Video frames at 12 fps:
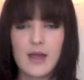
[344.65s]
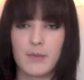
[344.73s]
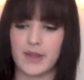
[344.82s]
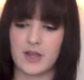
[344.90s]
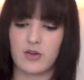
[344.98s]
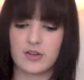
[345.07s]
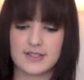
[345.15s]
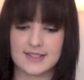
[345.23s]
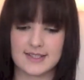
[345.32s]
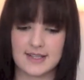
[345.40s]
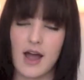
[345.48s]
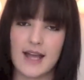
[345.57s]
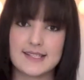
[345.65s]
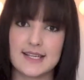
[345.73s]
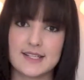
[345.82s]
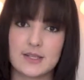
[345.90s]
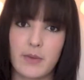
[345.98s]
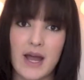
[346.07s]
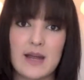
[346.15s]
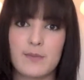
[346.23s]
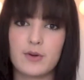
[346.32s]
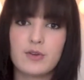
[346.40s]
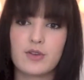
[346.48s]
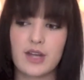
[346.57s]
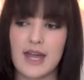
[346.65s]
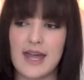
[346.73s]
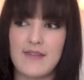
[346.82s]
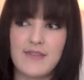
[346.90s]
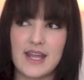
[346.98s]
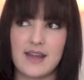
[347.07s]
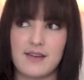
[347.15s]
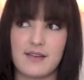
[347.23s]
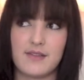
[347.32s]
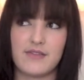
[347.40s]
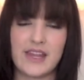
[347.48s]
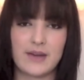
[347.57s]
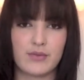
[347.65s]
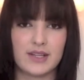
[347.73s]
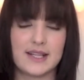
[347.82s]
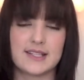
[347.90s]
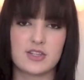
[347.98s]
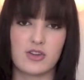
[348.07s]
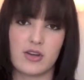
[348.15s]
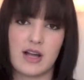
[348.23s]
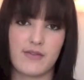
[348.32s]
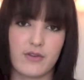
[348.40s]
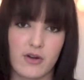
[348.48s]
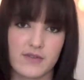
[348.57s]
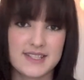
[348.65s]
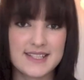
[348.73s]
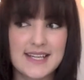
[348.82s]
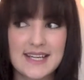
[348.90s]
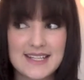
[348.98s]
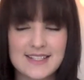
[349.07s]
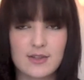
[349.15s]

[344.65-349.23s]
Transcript: because I tend to buy a book and then they release a new cover overseas,